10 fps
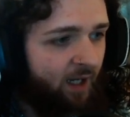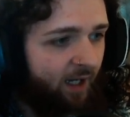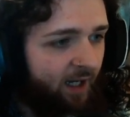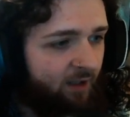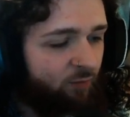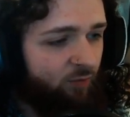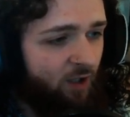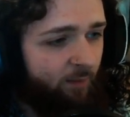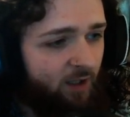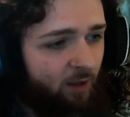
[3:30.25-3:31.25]
And
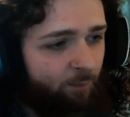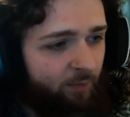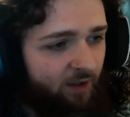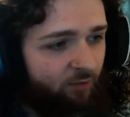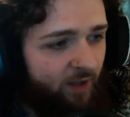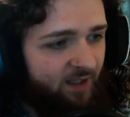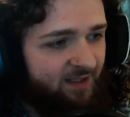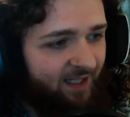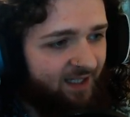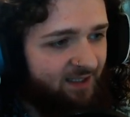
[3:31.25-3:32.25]
coming up in the ranks,
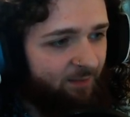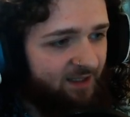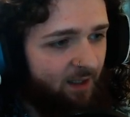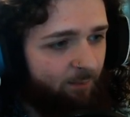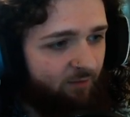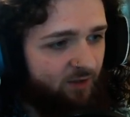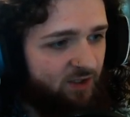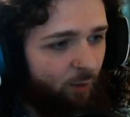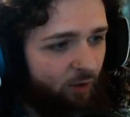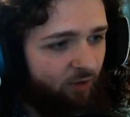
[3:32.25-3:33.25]
I guess it makes it a bit of a
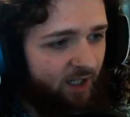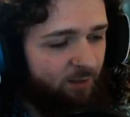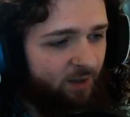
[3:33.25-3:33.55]
slower grind,